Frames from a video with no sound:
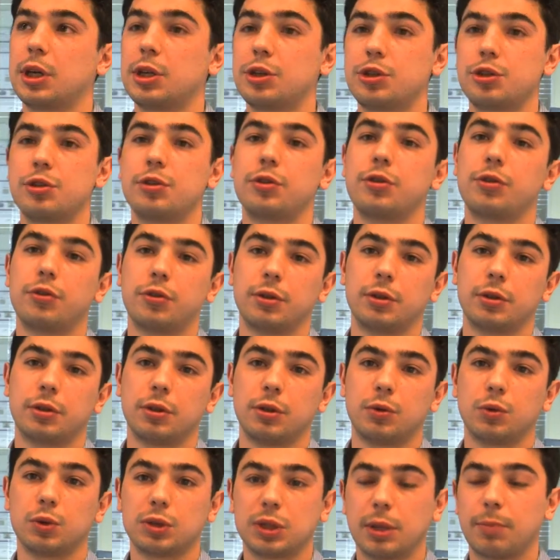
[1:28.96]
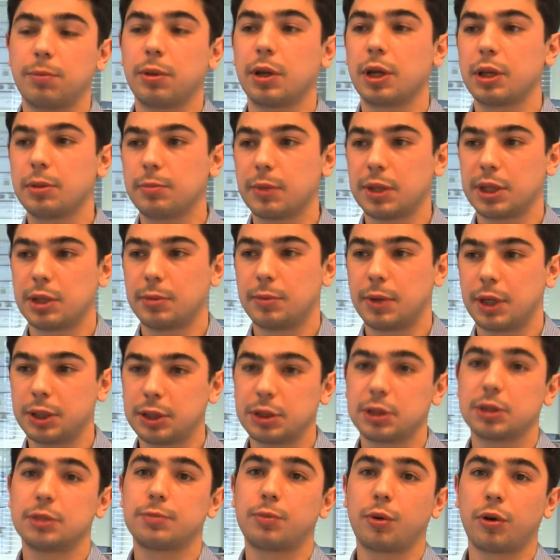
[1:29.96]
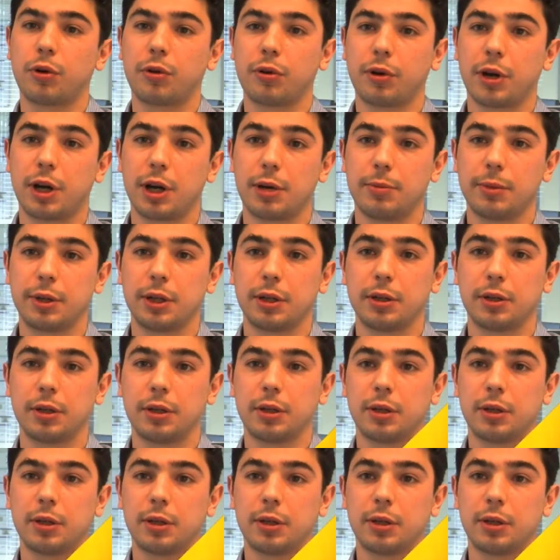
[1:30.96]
engineering, it was applied mathematics, programming,